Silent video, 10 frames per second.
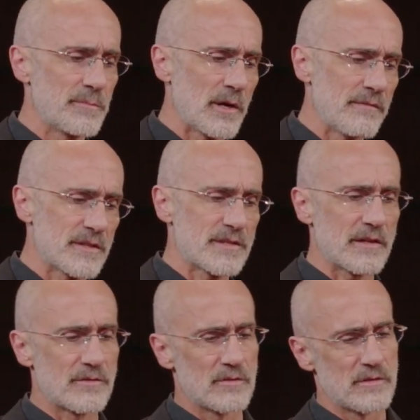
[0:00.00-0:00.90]
private
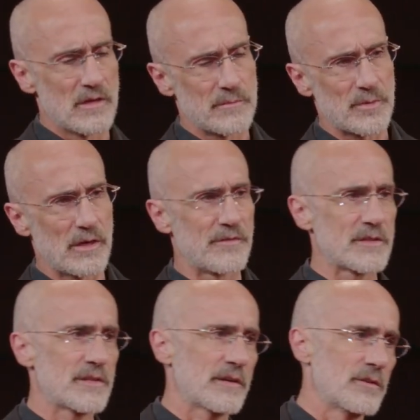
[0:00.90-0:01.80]
sector,
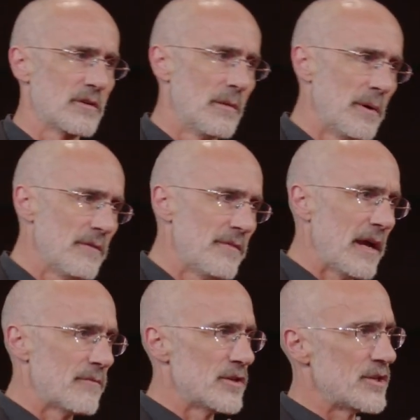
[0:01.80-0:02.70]
nonprofit sector, above
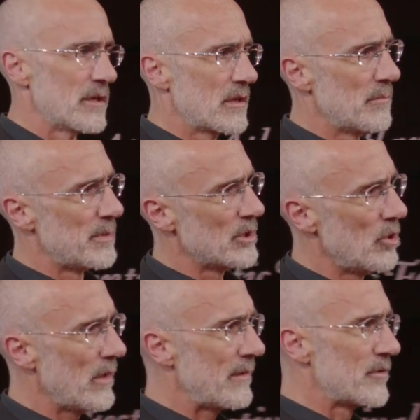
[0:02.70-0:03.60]
average income,
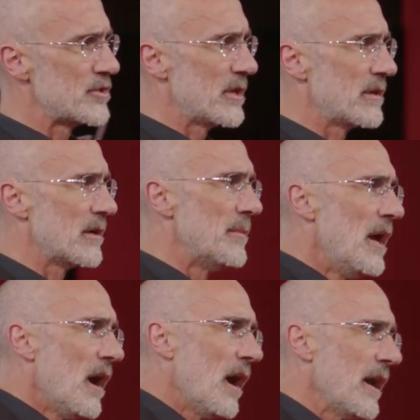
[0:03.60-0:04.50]
below average income,
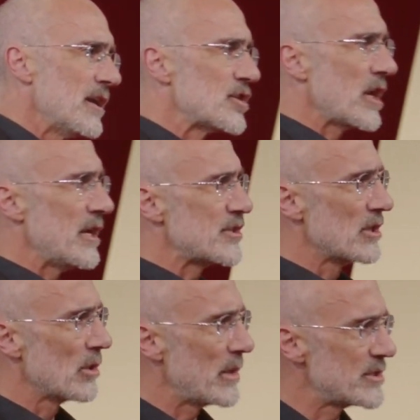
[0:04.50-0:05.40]
high education,
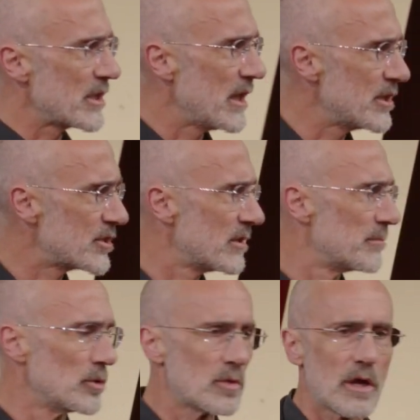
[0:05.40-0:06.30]
low education,
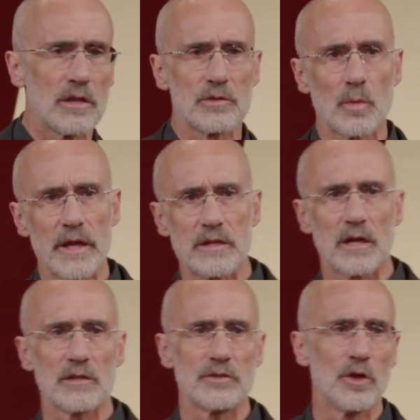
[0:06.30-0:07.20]
blue collar, white
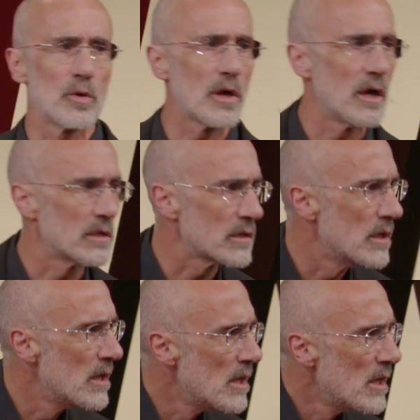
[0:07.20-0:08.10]
collar, no collar.
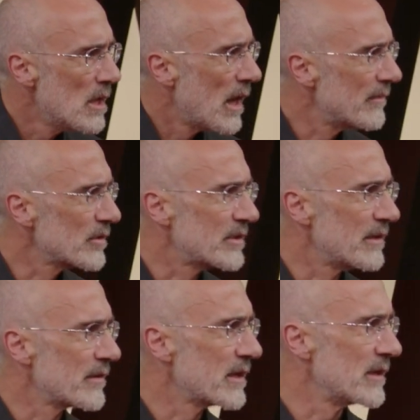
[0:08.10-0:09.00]
I've looked at
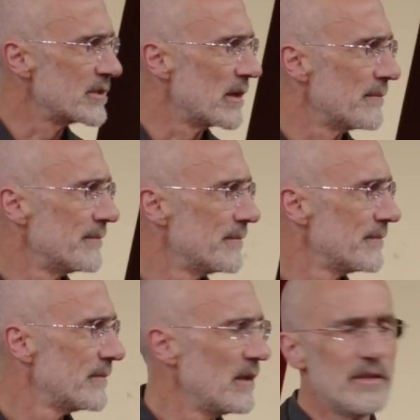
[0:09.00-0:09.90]
every kind of job.
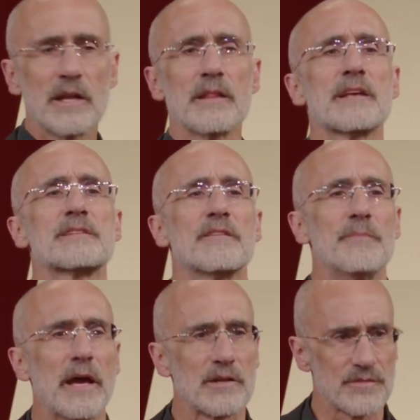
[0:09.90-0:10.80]
None of that stuff
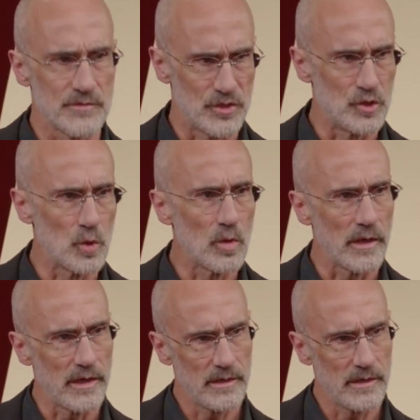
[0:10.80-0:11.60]
matters for joy.